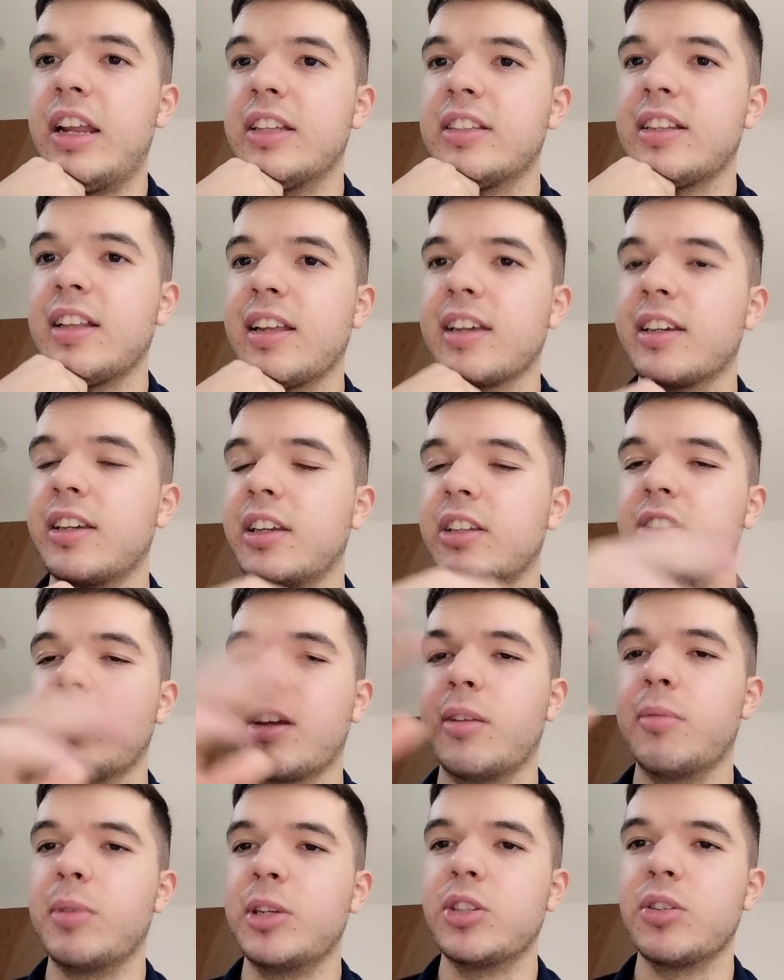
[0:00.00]
it's going
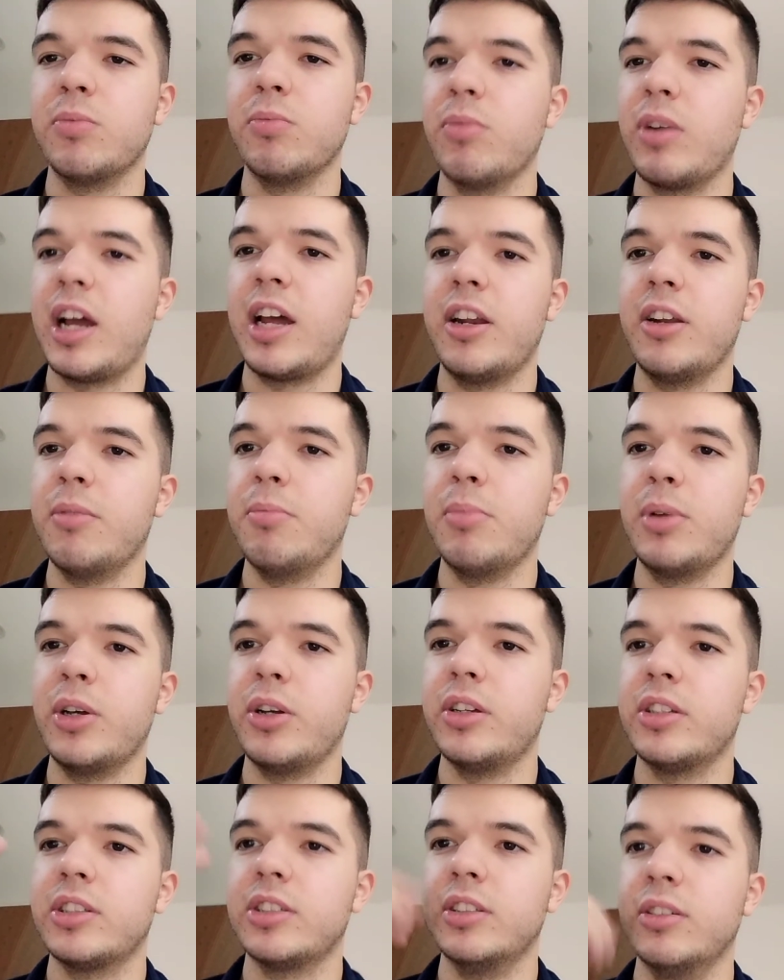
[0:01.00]
to be some random
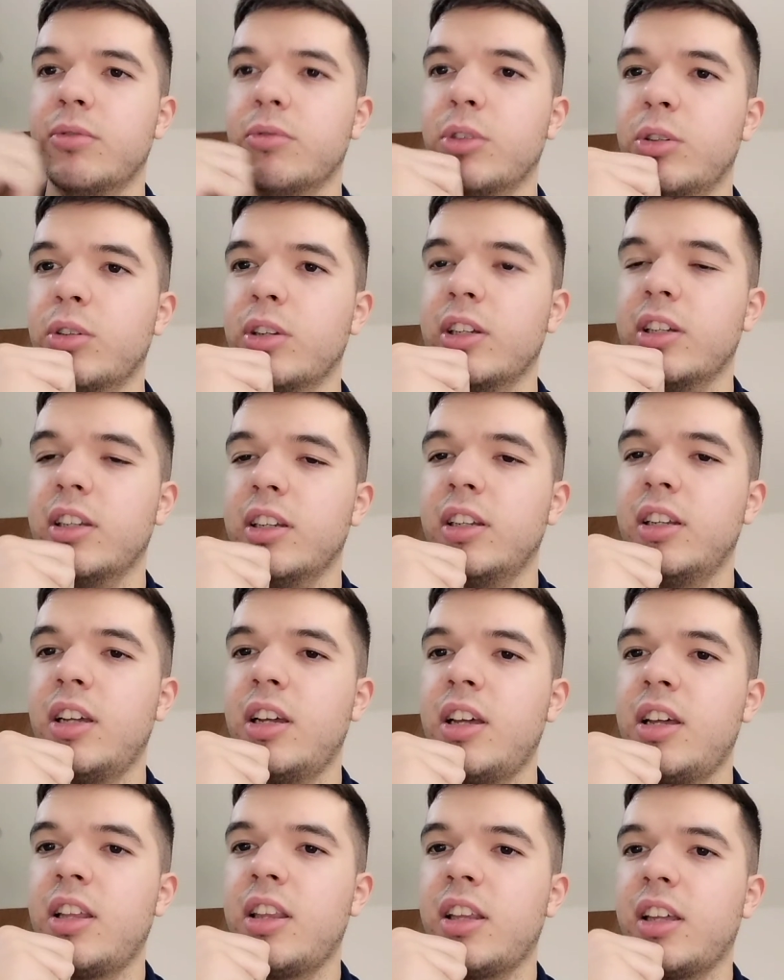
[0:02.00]
person ruling
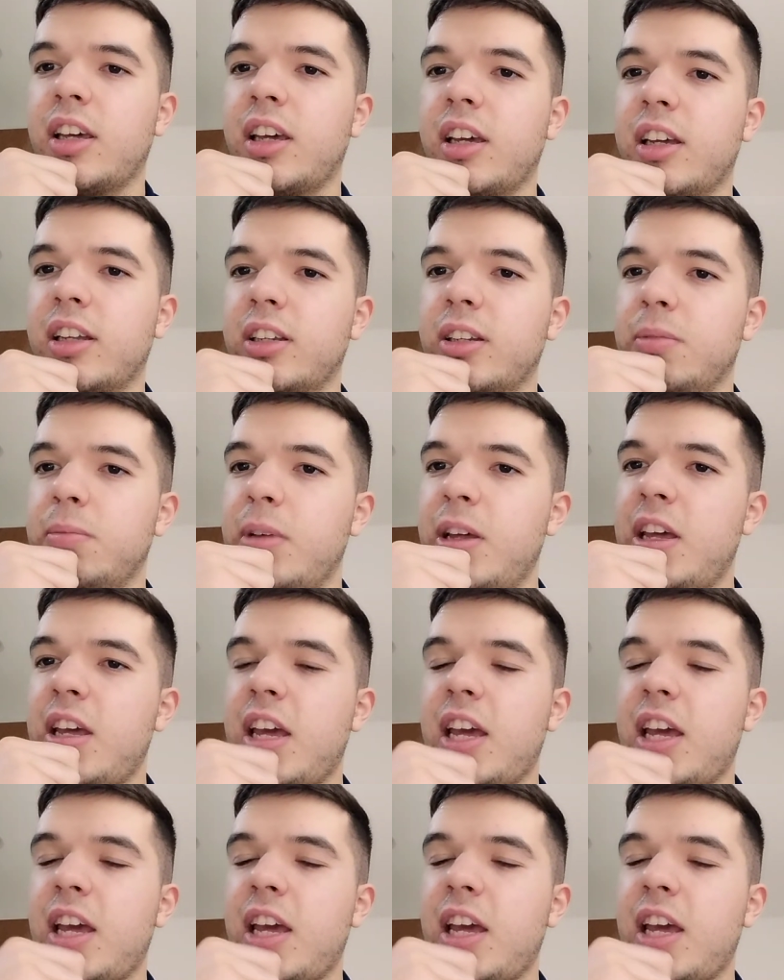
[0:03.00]
the kingdom.